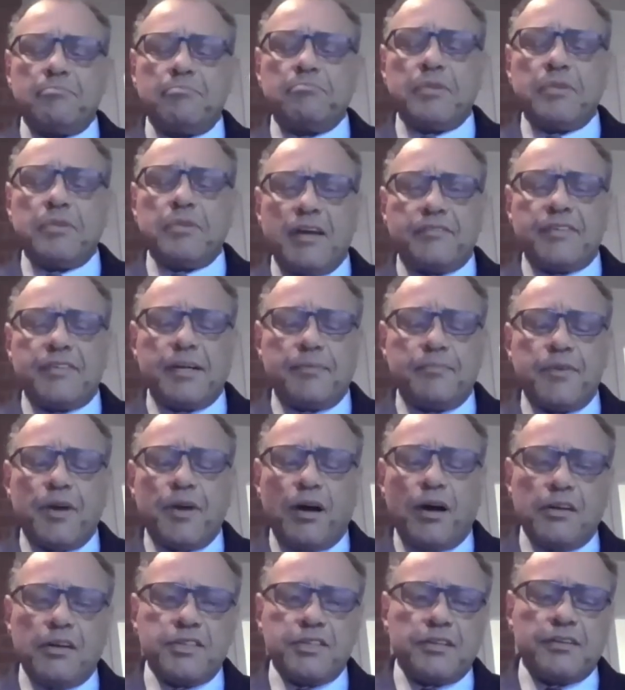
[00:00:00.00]
have deep
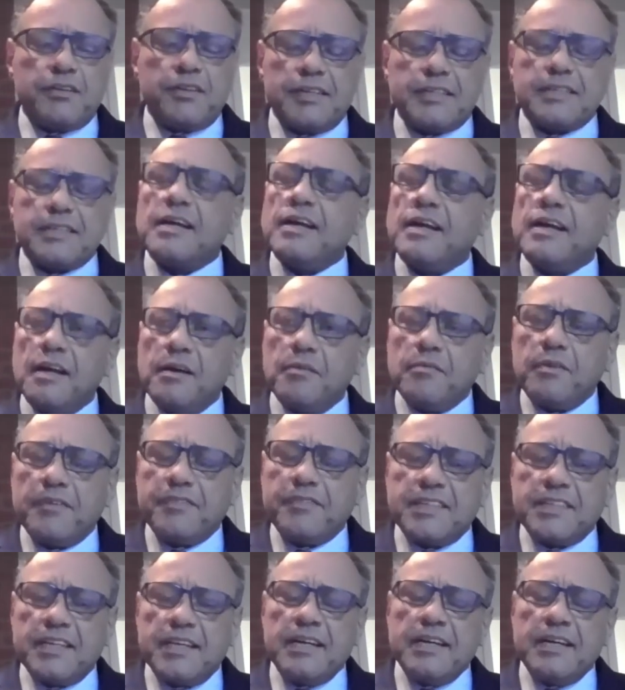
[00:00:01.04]
knowledge of this. We've
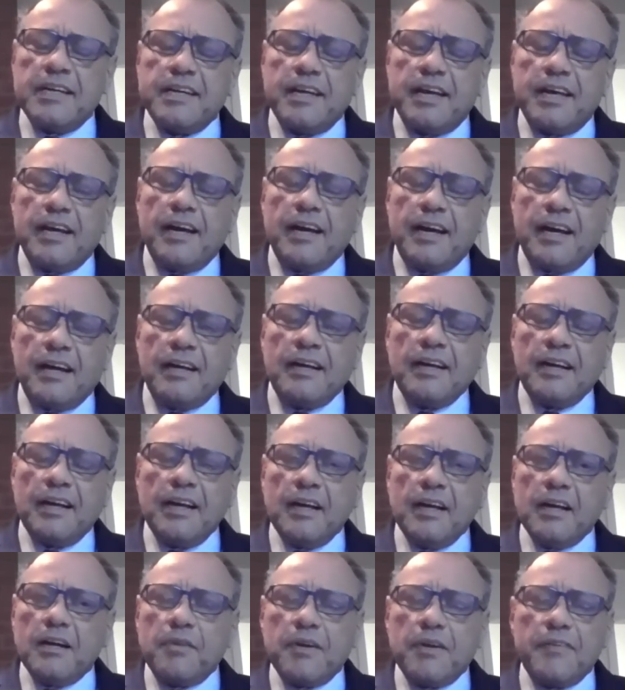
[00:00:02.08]
seen
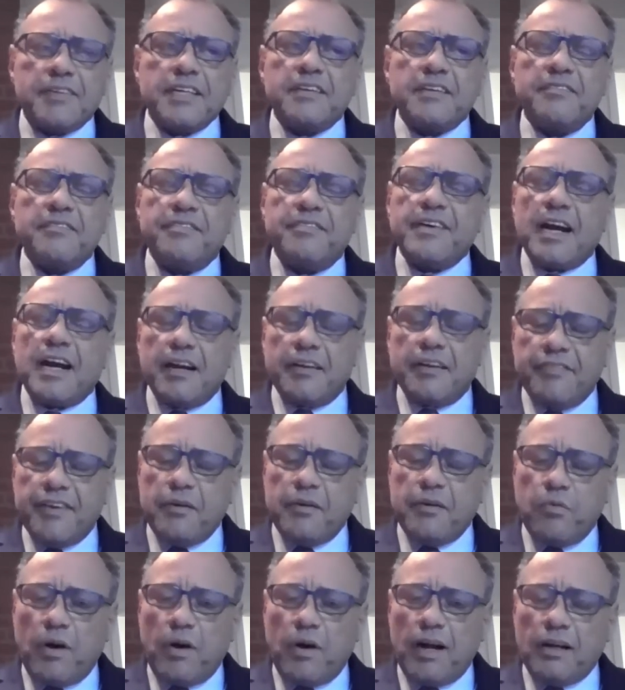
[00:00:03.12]
very, very
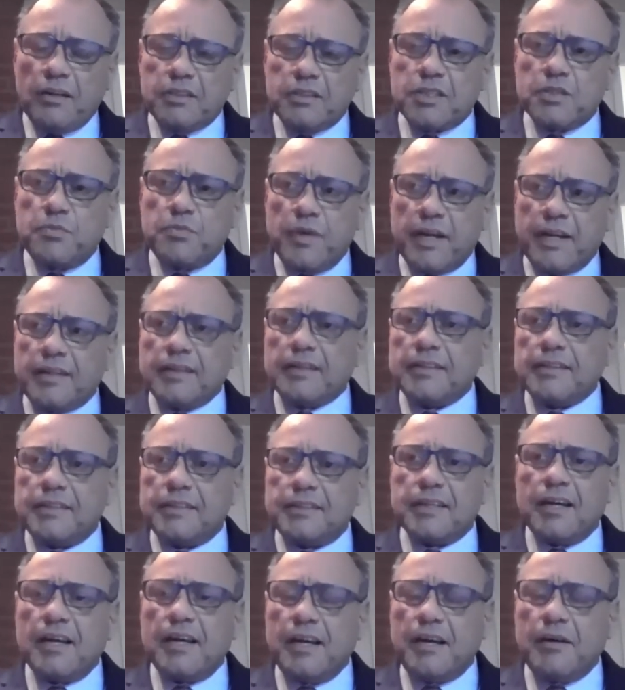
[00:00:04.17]
wild swings
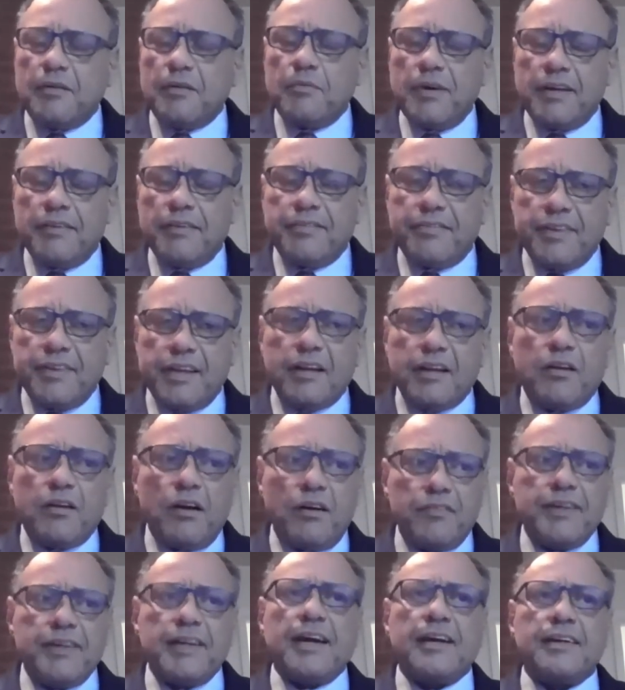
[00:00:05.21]
with the
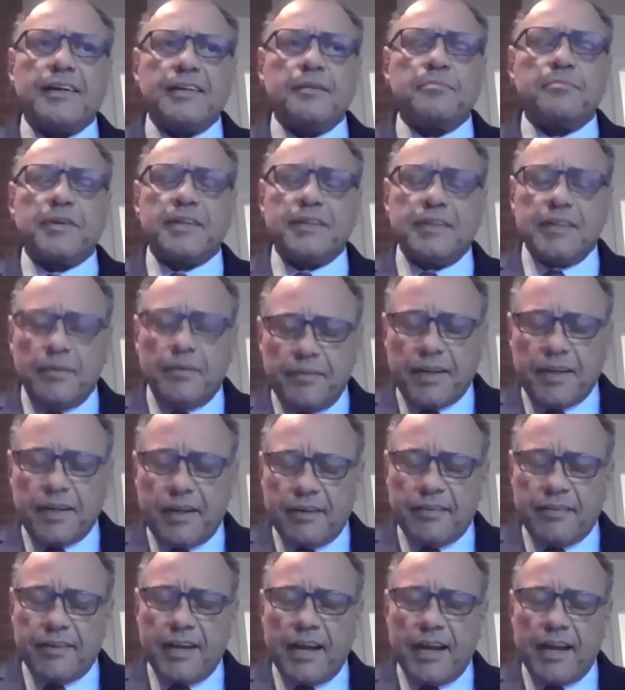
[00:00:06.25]
COVID-19 pandemic
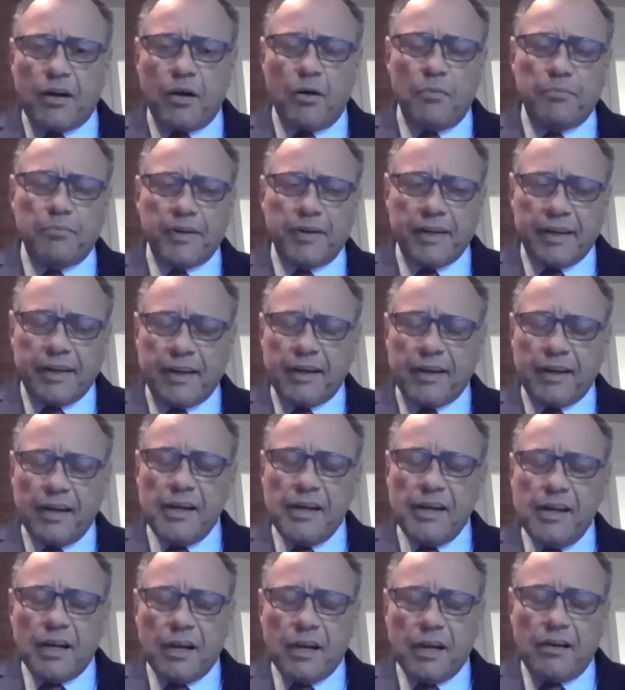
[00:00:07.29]
and the accompanying
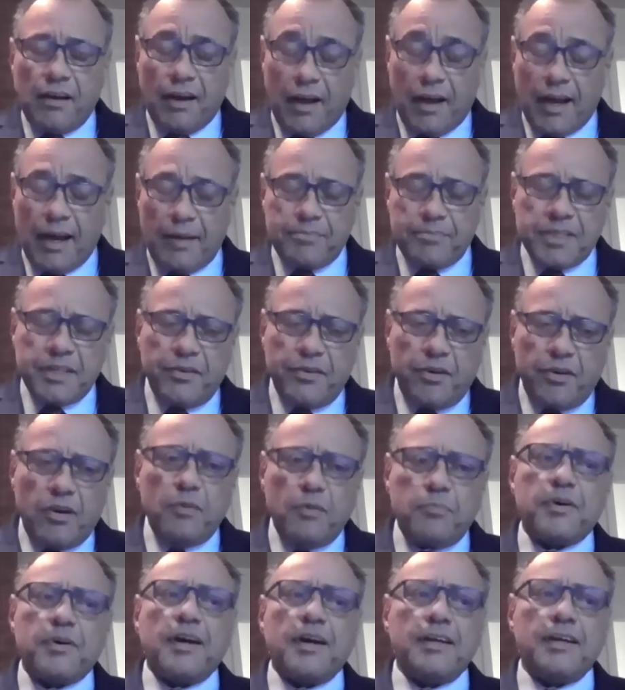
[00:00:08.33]
collapse in oil
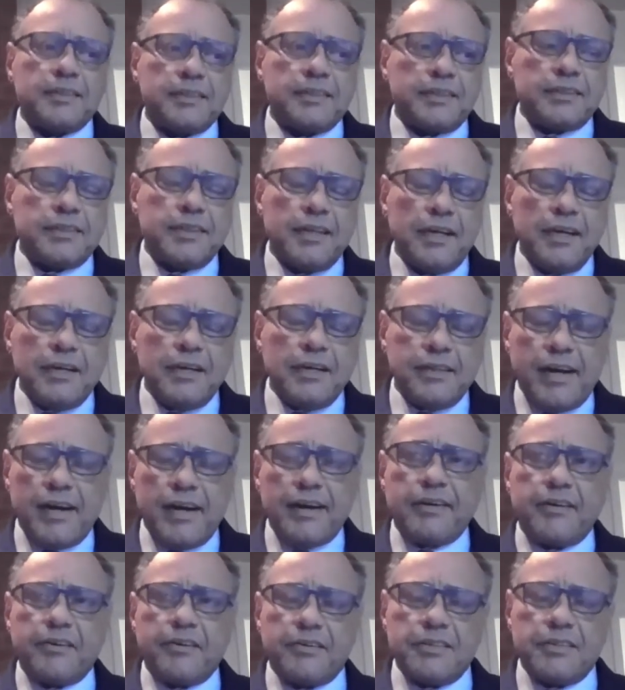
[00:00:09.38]
prices.
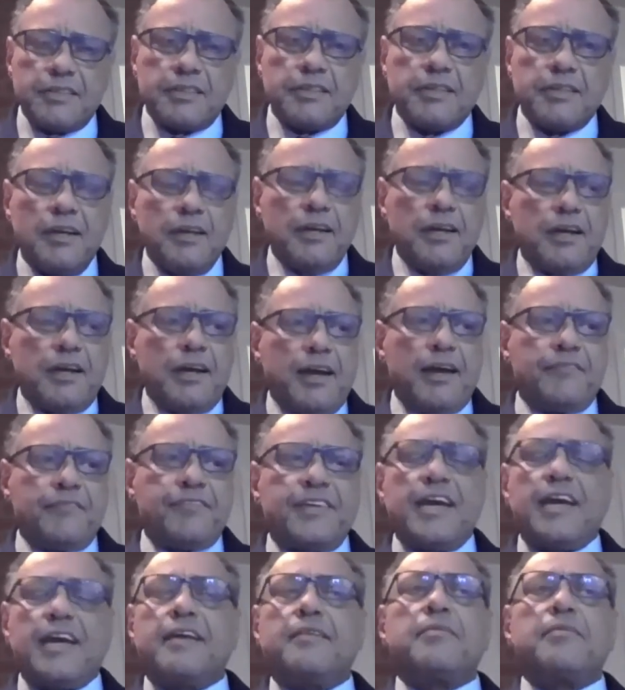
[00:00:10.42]
Tankers have
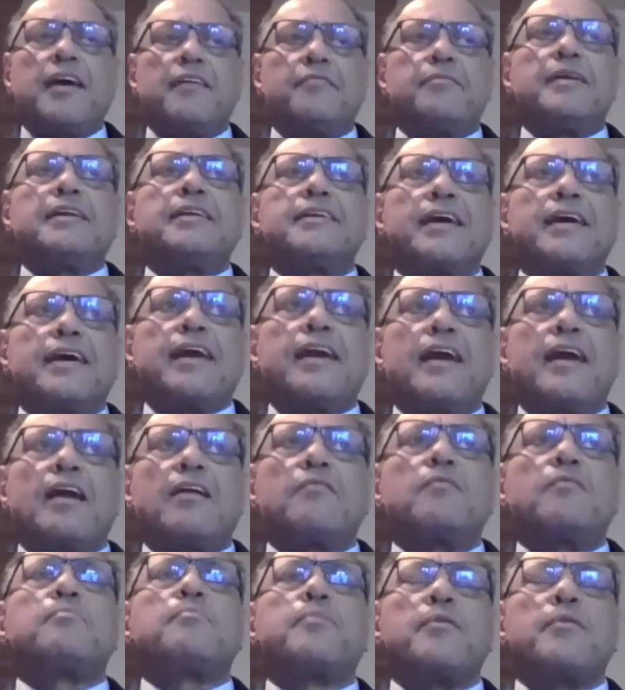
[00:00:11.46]
been taken out of
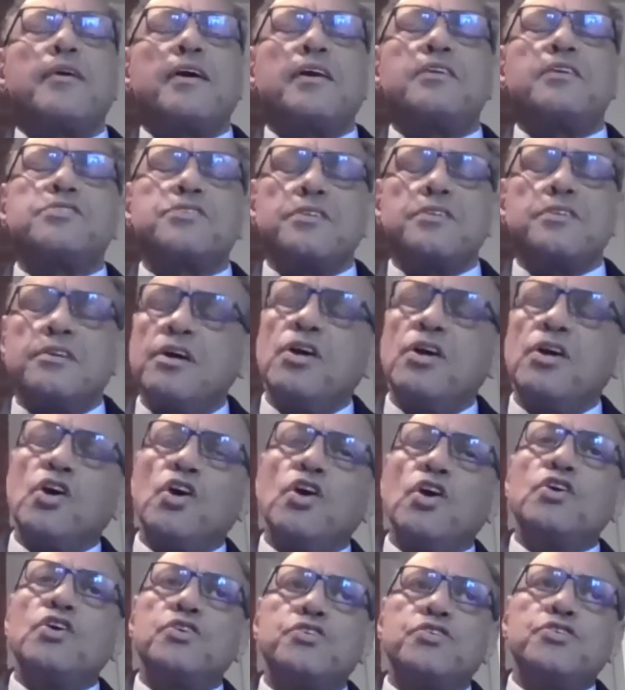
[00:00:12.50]
operation
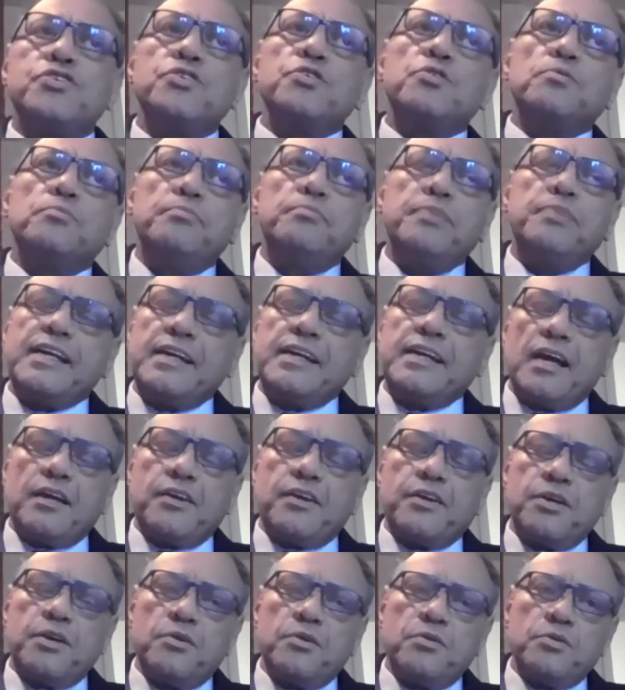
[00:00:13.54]
to be
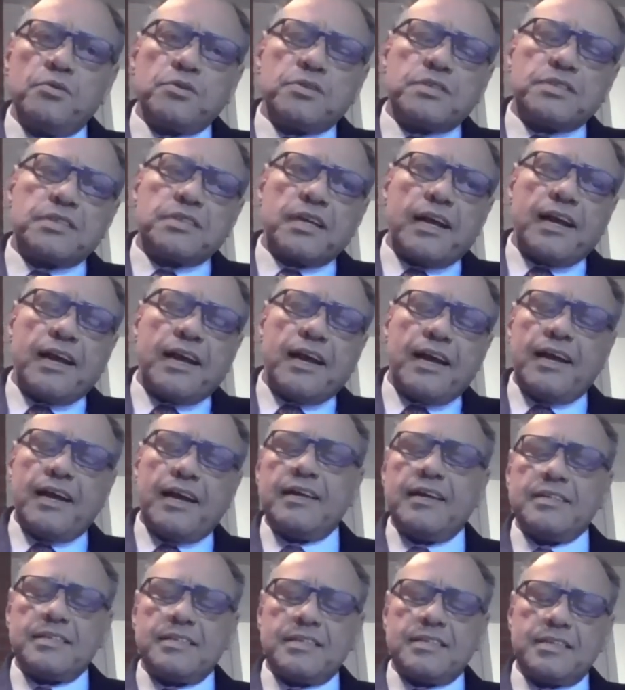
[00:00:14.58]
used
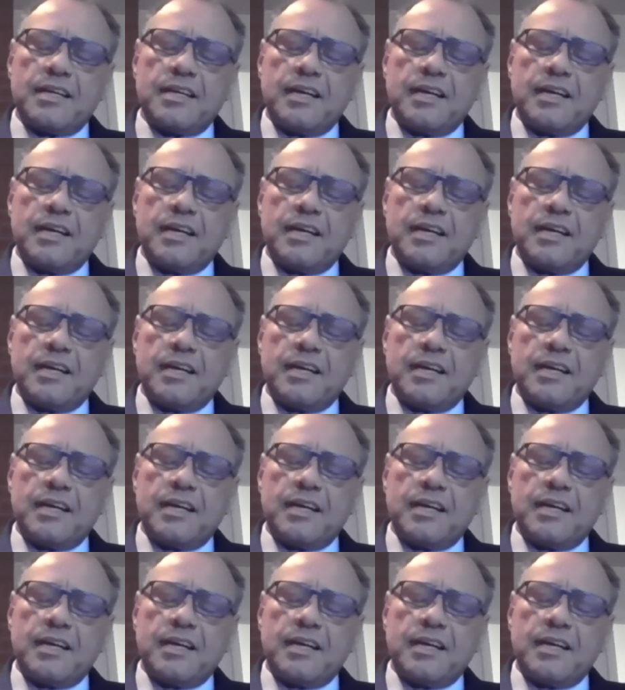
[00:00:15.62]
as